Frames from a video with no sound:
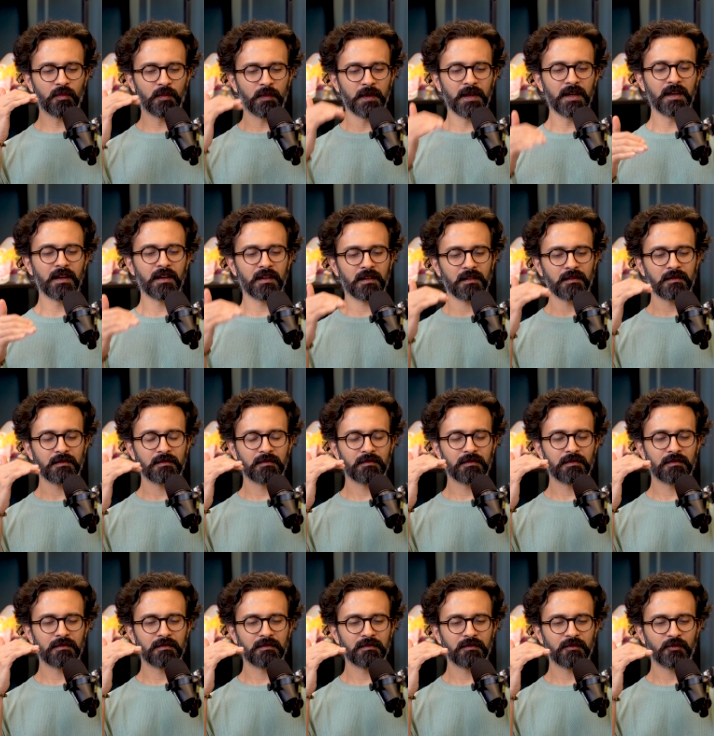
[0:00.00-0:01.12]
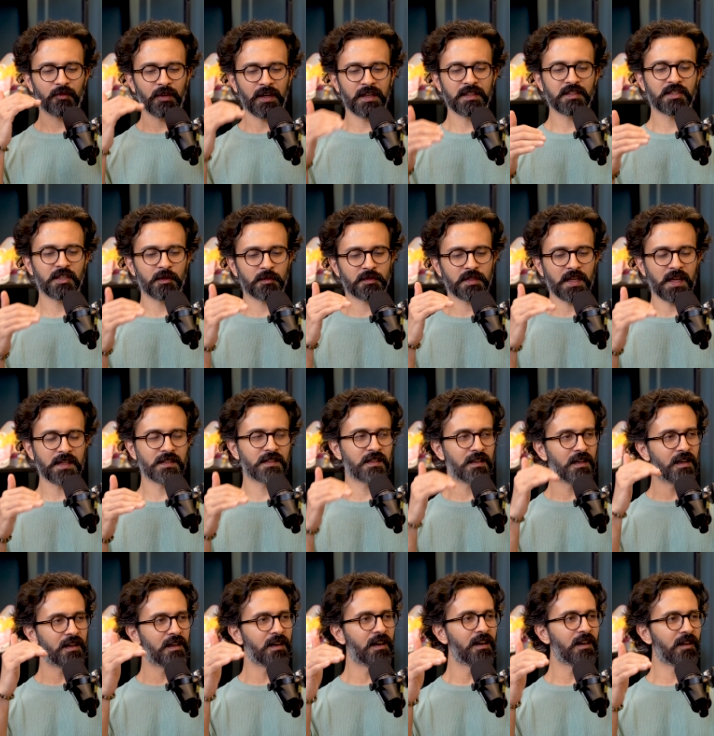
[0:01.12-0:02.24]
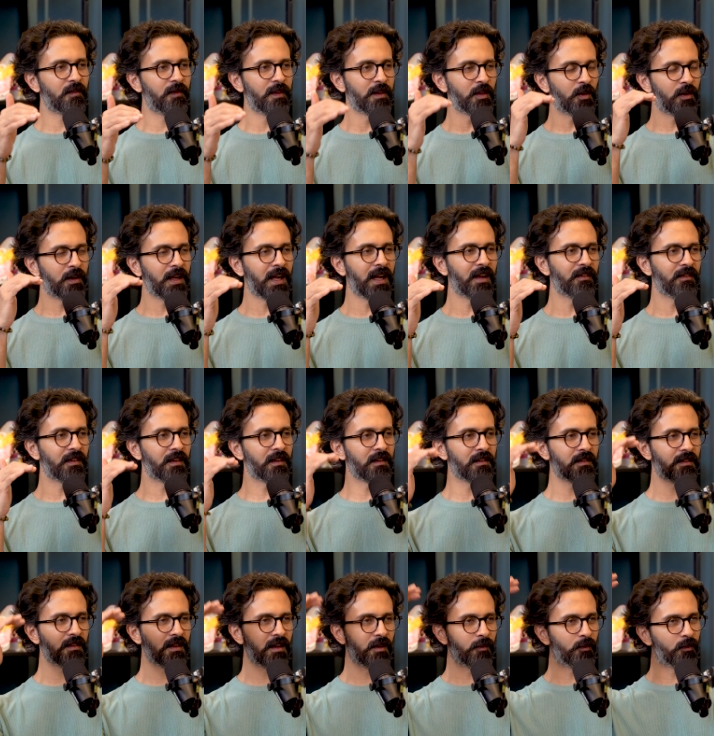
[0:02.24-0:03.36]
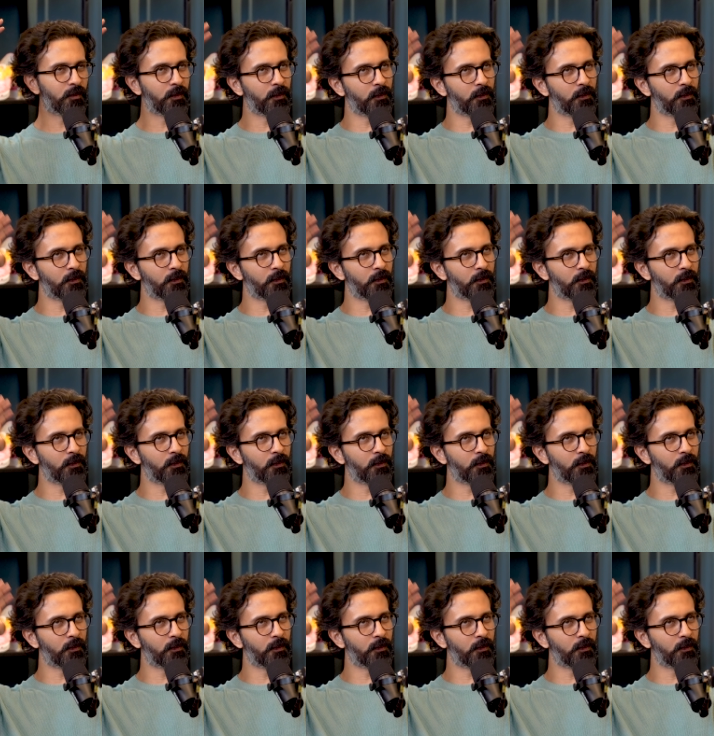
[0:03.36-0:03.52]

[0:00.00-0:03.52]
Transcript: build friendships as an adult without having a